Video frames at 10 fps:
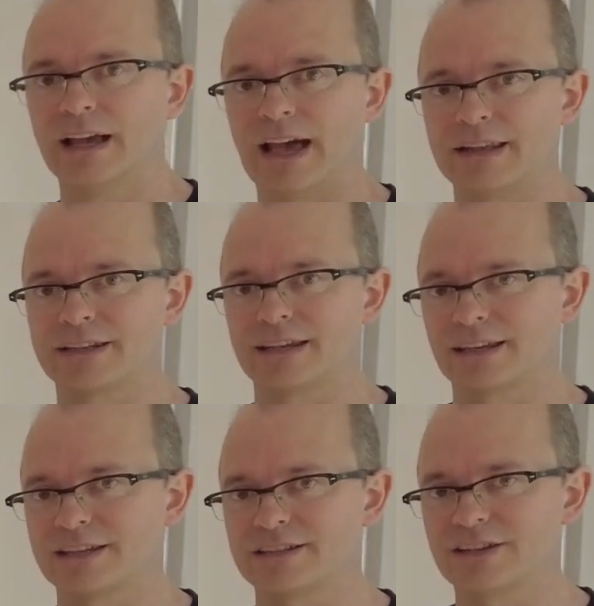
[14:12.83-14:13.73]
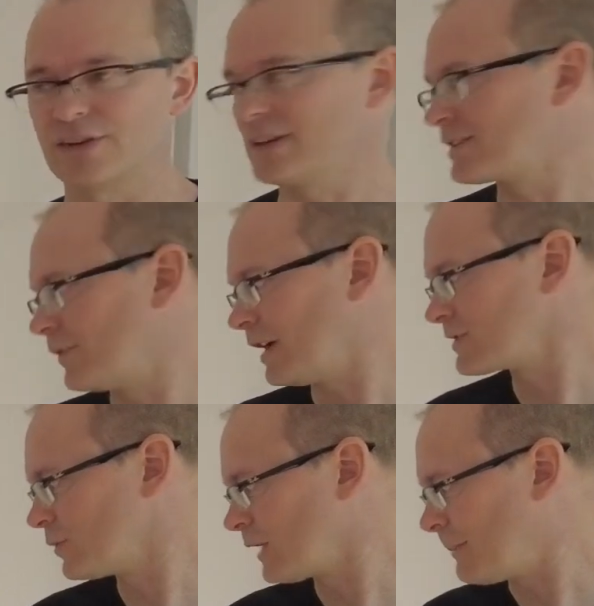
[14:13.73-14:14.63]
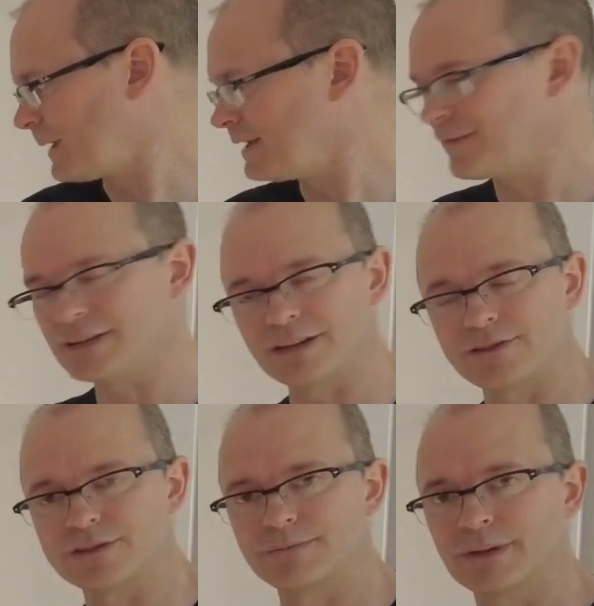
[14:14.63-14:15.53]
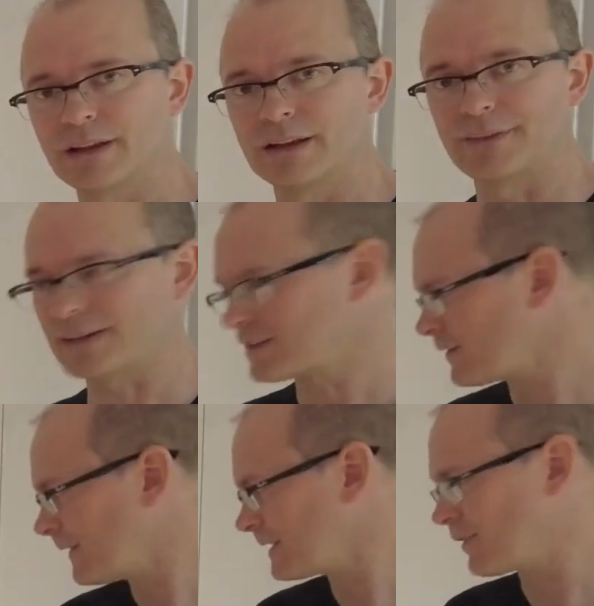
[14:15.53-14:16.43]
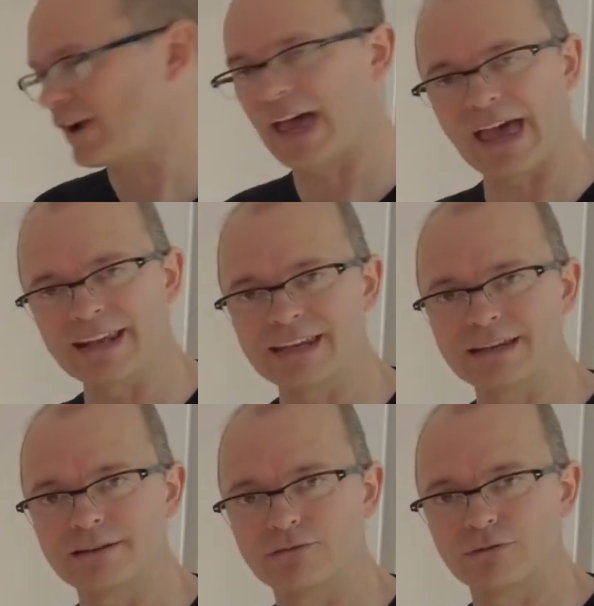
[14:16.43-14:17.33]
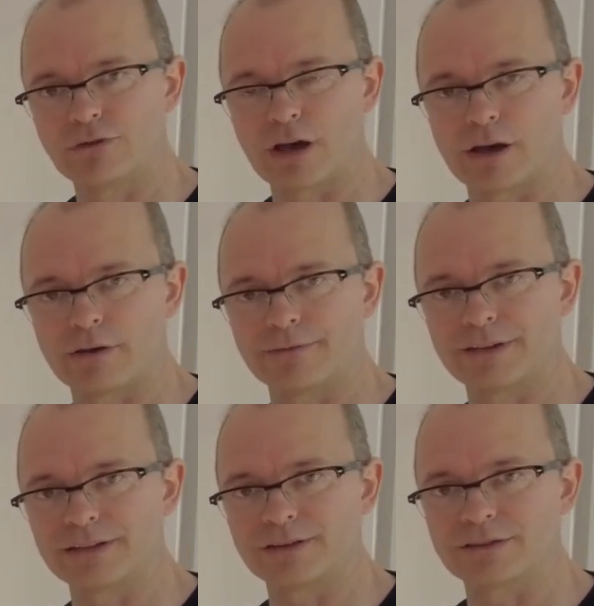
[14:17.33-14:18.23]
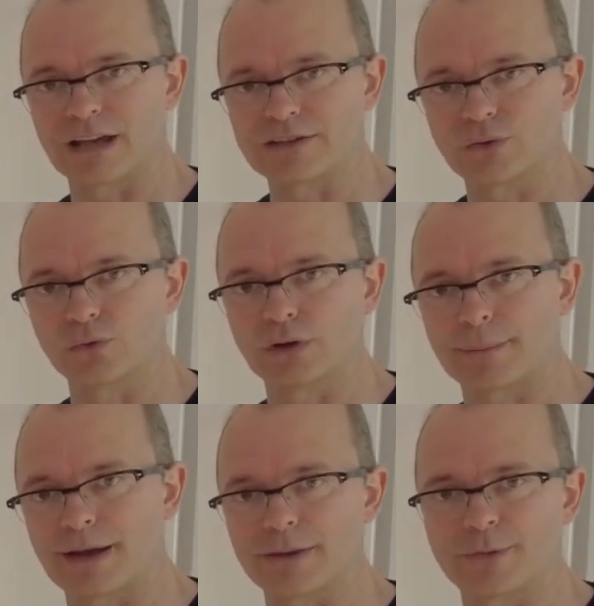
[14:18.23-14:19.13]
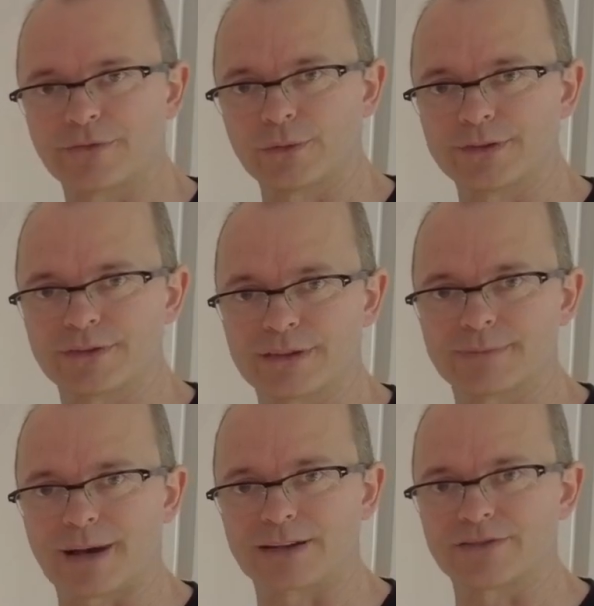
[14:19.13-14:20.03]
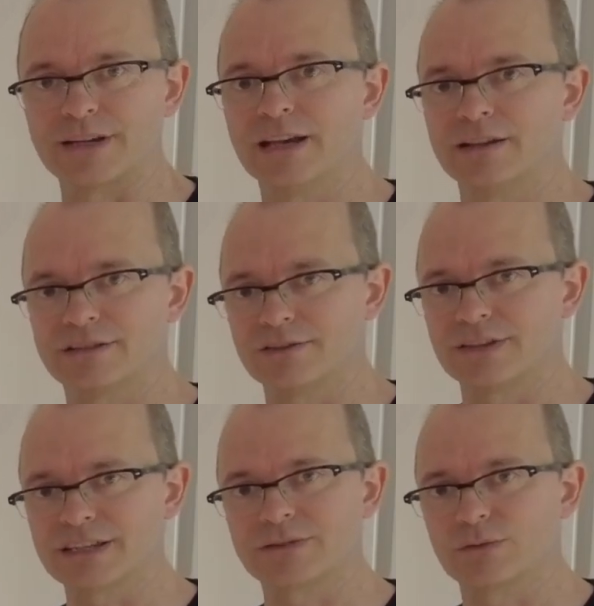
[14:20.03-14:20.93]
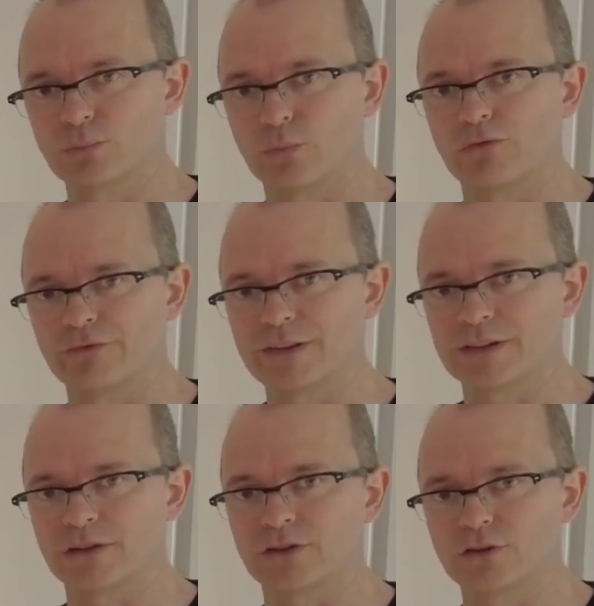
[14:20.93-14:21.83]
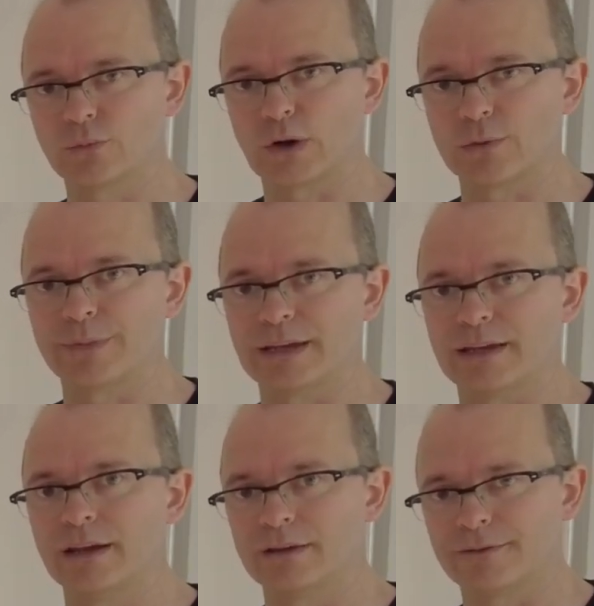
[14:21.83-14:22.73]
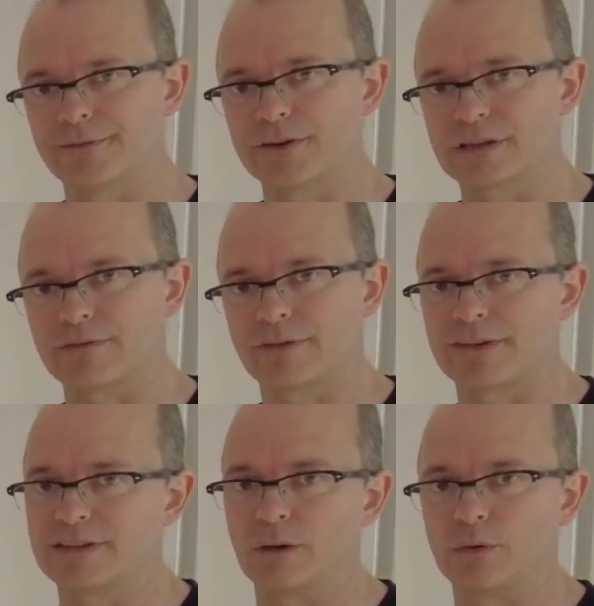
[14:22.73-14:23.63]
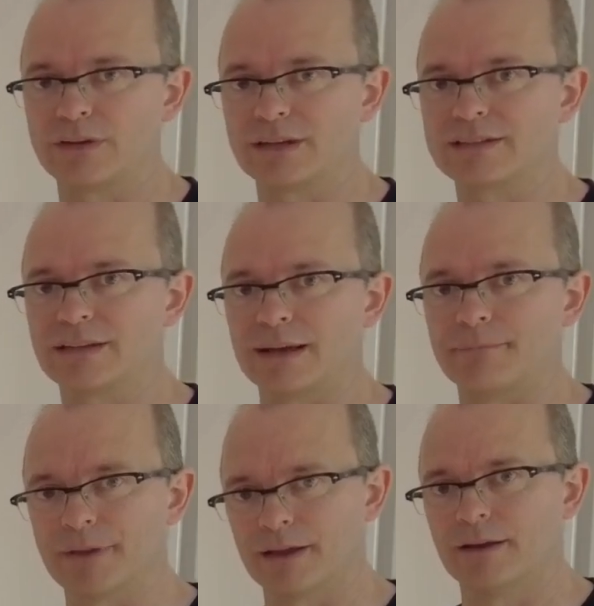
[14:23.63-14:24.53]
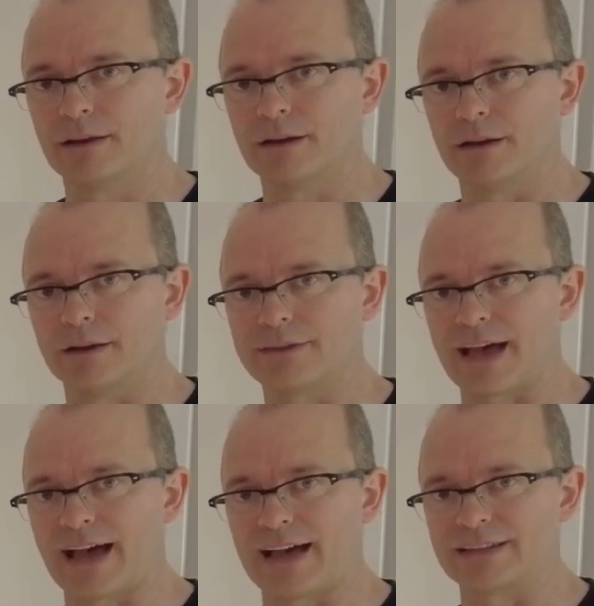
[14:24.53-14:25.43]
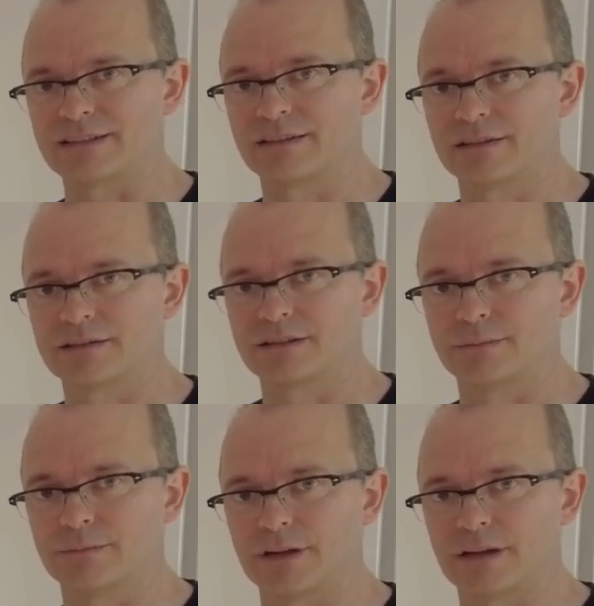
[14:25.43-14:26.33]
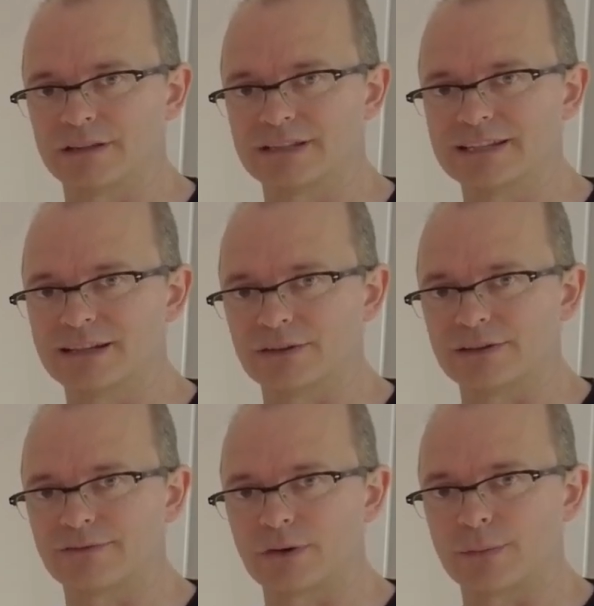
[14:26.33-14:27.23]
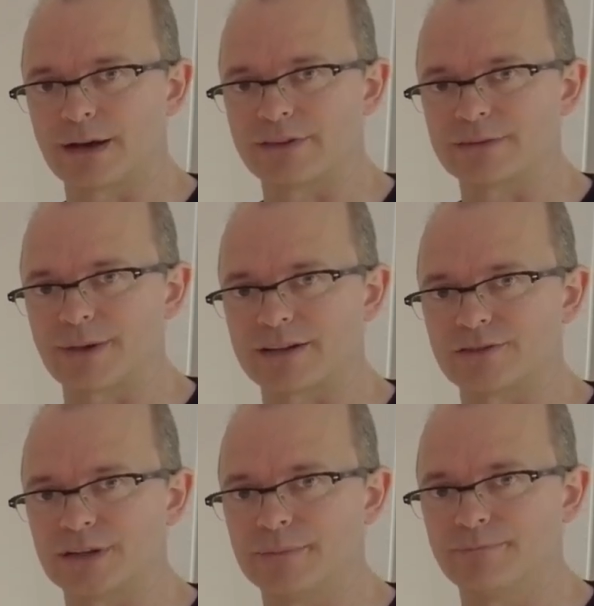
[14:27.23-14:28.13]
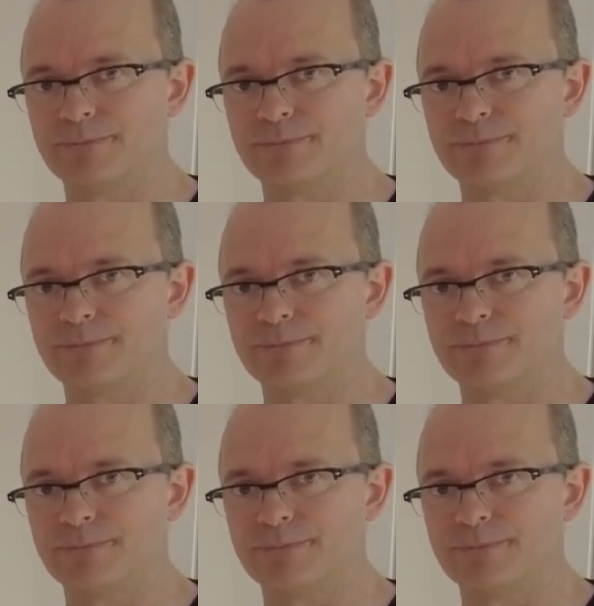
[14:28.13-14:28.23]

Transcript: And considering there aren't all that many videos, in fact I don't think there are any uh, videos at all about the performance of this battery. So this video could well be the first ever video on the internet uh, that has some uh, detailed info about this battery.